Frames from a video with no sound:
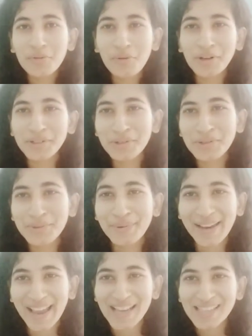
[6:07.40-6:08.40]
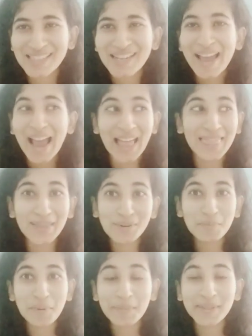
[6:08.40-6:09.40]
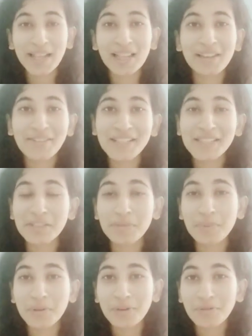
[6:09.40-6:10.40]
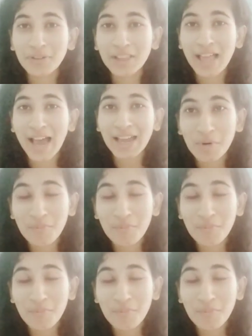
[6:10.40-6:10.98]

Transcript: know what to do next. And those people are living such a beautiful life.